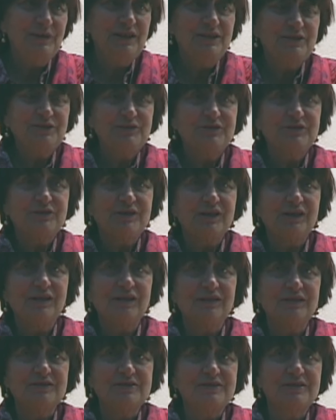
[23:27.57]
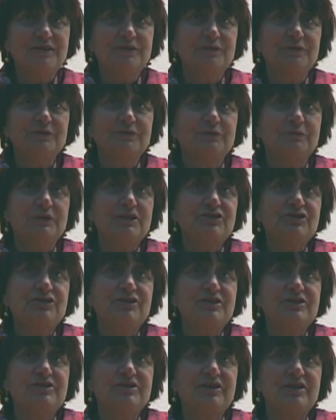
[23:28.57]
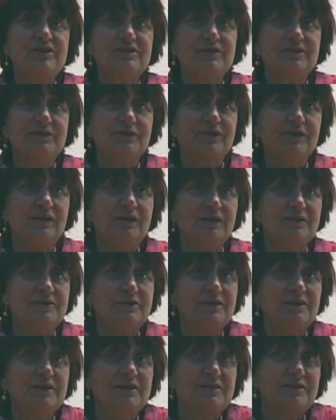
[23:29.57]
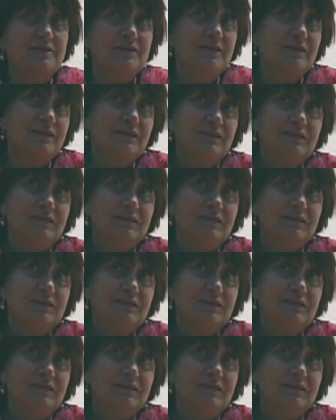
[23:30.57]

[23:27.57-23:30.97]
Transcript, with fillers: me, the cards, you know, what she sees in the cards, it's,